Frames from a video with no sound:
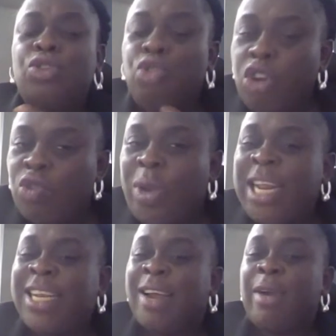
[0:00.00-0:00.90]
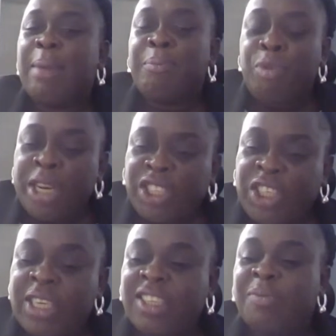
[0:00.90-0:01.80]
note whether there are
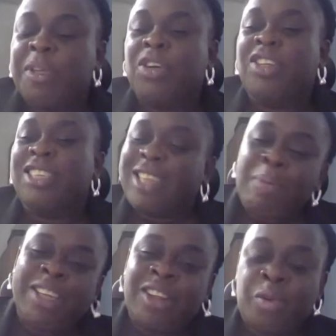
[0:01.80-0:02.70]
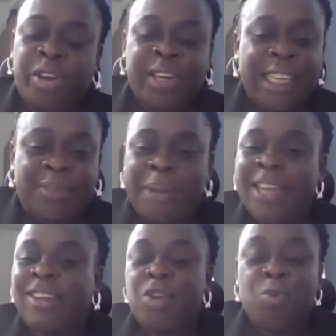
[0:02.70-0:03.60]
breaches because the cybersecurity
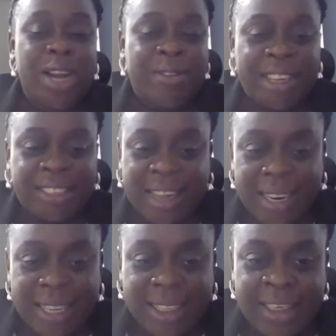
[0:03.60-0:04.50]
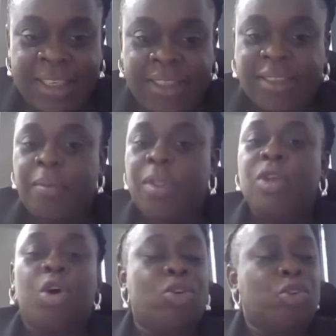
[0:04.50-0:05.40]
expert would have escalated it,
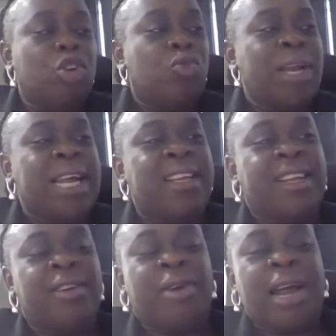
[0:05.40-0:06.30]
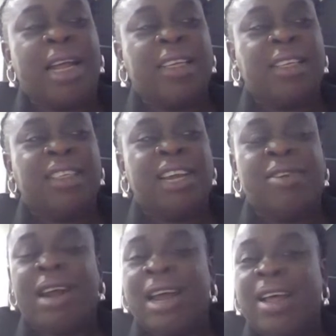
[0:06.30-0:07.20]
or note whether there
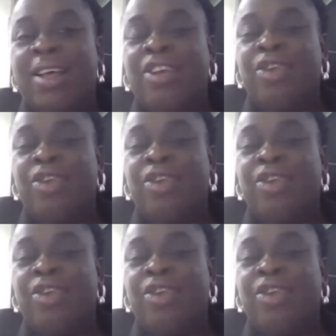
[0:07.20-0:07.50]
are